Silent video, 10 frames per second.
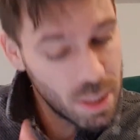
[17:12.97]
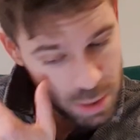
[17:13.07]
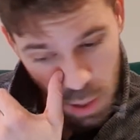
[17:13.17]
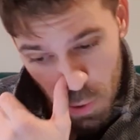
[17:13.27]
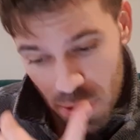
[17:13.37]

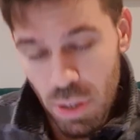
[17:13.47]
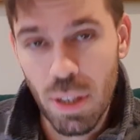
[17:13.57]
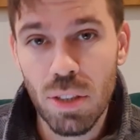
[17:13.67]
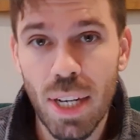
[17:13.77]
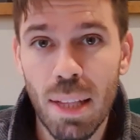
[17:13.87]
so you
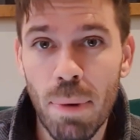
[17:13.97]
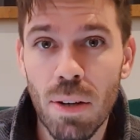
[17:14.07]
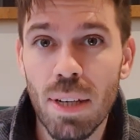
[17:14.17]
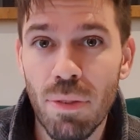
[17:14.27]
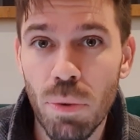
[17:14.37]
can check them
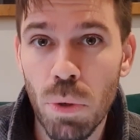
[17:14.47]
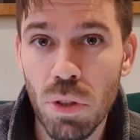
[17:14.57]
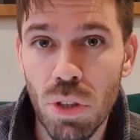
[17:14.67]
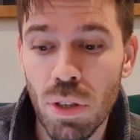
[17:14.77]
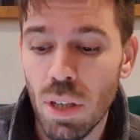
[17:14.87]
out if you
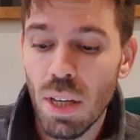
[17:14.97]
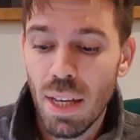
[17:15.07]
want to.